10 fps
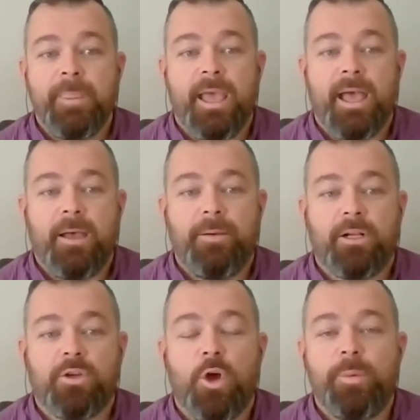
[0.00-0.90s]
and it'll
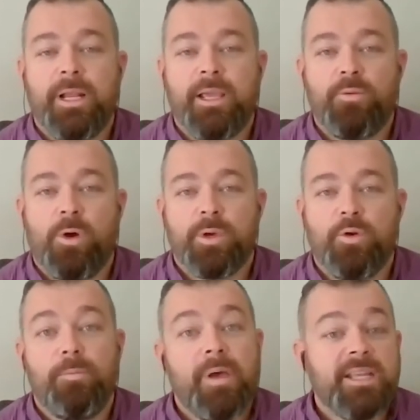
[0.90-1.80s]
culminate in what we
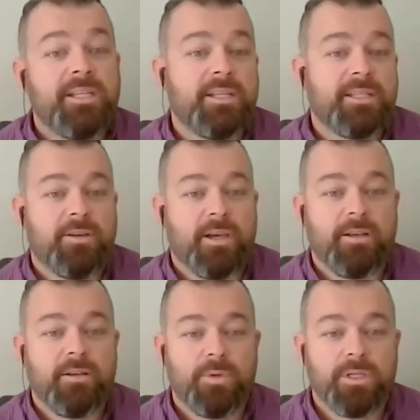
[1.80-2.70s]
call major design,
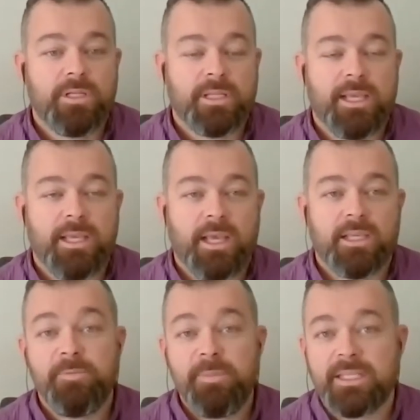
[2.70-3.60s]
which is a
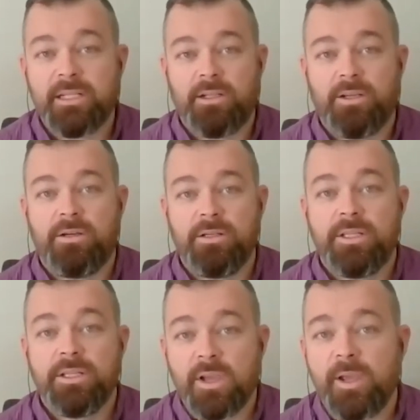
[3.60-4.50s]
semester-long
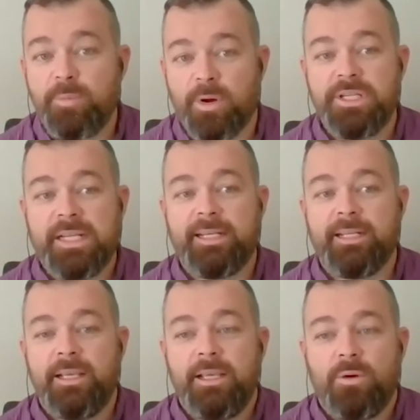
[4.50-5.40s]
design project
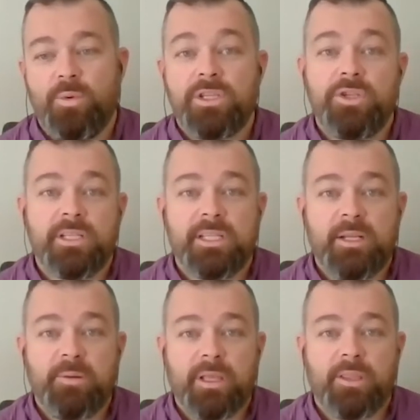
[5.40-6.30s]
where students get to
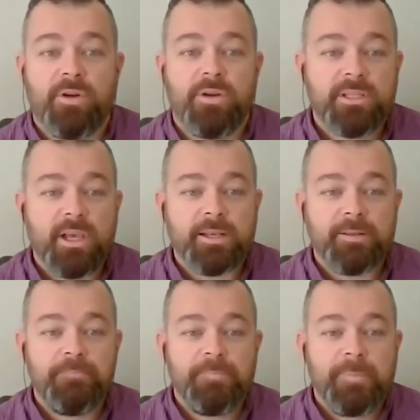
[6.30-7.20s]
pick their own site
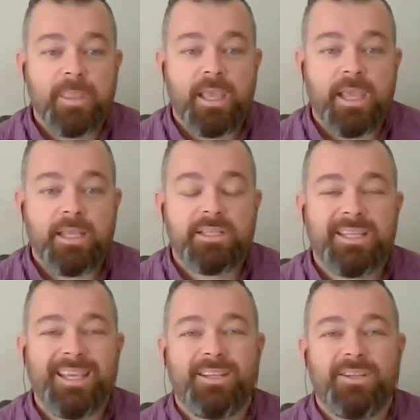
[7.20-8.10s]
and
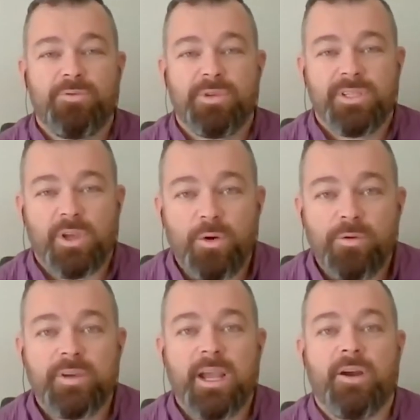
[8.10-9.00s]
seek to
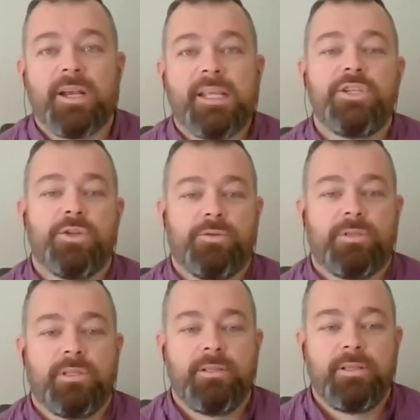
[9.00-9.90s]
resolve current
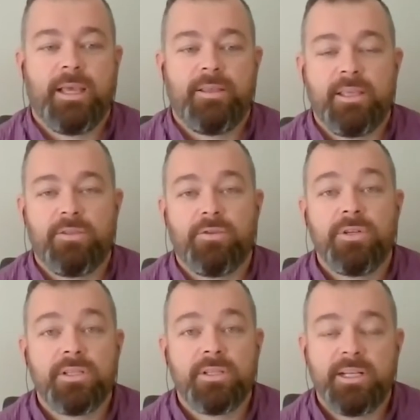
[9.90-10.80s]
issues there through
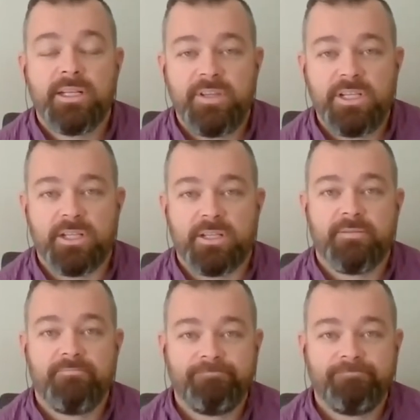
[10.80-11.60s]
design interventions.